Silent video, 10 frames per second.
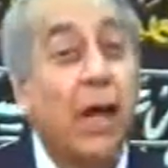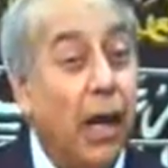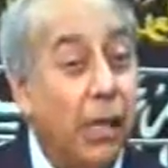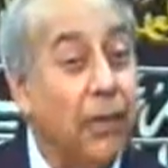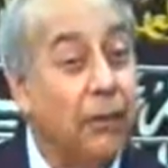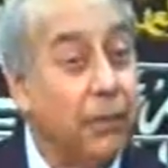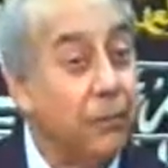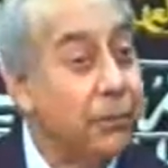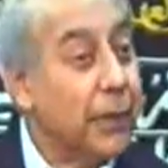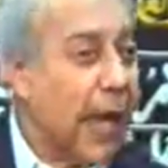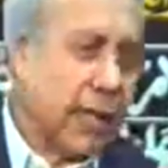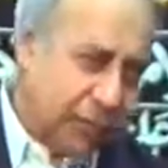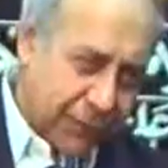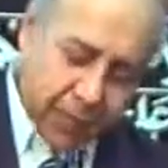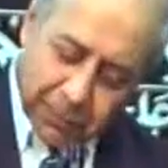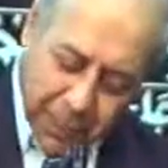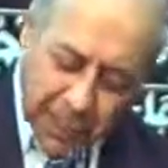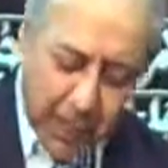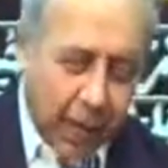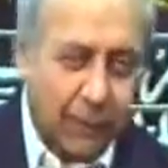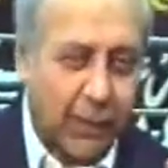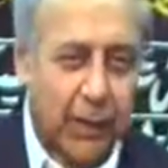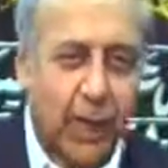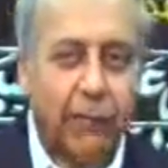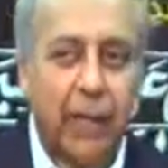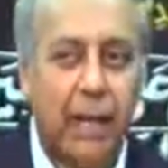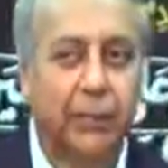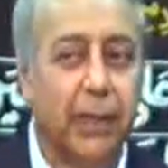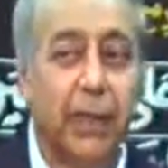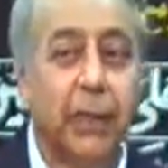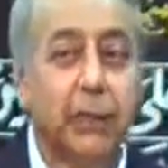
However, and if need be, I will, I will happily